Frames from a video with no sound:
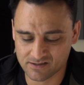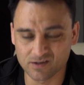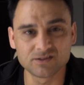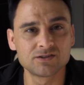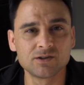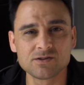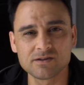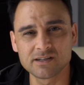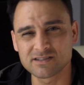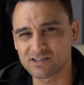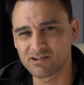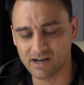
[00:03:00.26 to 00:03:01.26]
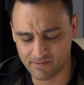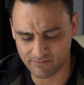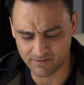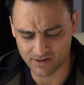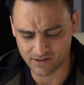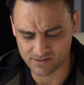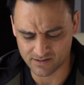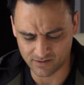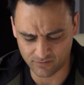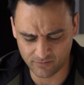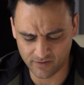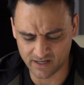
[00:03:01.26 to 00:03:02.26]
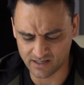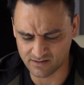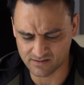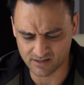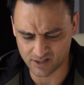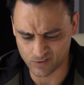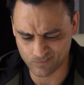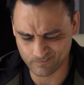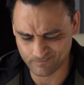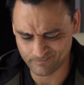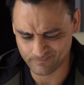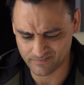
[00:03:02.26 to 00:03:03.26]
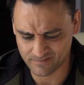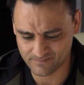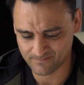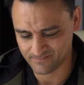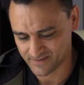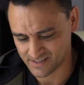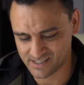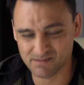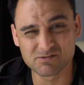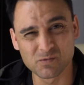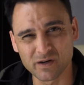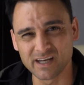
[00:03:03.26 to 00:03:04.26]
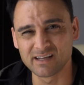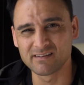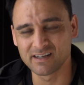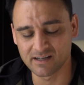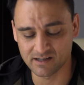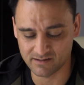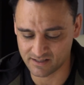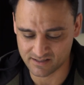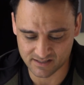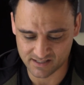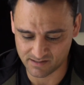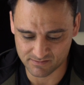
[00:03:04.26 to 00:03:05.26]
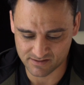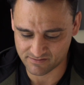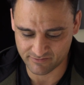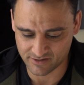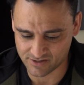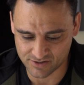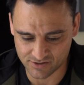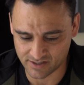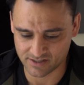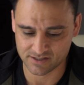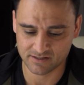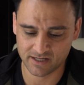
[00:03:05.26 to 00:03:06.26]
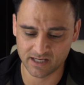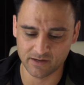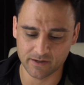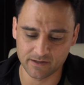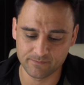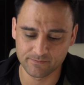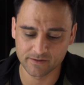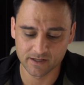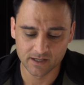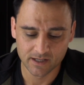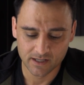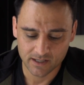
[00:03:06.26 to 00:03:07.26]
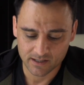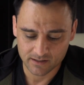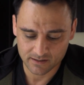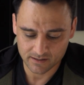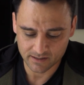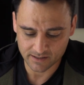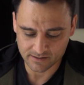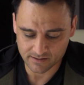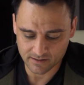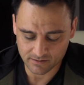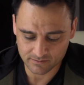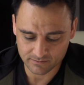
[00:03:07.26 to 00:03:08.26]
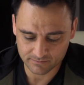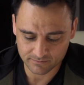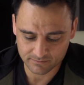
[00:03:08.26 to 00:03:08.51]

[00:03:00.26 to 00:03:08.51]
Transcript: got 2 Instagram photos in its feed. So it seems weird, you know, it just seems very strange. Anyway, let's go